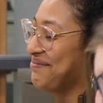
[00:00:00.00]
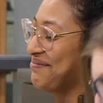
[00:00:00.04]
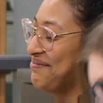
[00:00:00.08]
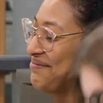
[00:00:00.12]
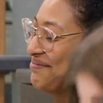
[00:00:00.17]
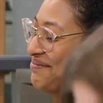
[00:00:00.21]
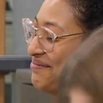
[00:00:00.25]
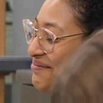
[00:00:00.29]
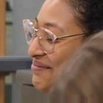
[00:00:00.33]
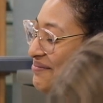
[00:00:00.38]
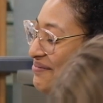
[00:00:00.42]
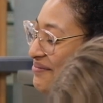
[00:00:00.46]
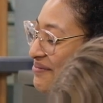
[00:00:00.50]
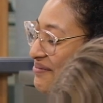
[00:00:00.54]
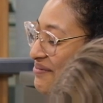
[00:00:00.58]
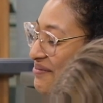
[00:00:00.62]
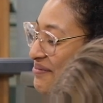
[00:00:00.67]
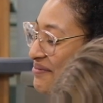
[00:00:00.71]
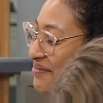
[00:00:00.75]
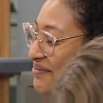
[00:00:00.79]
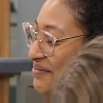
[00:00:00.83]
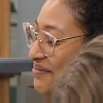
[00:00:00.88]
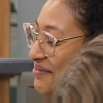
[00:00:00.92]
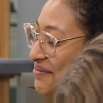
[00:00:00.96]

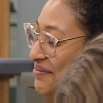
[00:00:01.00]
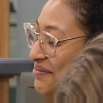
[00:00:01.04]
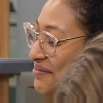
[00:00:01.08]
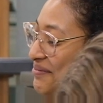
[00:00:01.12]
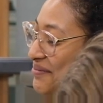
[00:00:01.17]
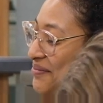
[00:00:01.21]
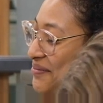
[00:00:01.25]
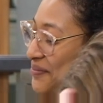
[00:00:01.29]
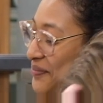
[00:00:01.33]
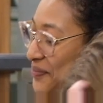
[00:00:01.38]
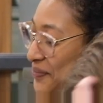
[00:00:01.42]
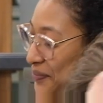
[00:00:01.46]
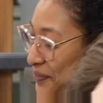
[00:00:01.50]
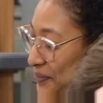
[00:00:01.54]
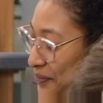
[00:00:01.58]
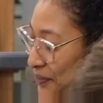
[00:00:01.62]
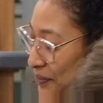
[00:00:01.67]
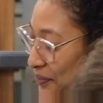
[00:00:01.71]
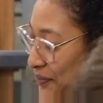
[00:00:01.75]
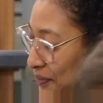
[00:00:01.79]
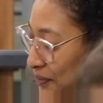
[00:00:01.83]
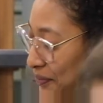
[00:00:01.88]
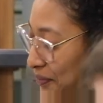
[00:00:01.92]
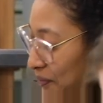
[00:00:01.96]

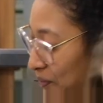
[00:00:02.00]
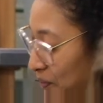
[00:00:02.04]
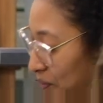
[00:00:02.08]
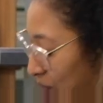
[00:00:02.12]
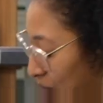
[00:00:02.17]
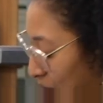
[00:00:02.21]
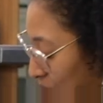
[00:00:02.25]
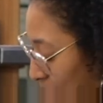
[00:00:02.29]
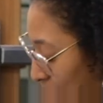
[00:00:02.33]
This person isn't speaking.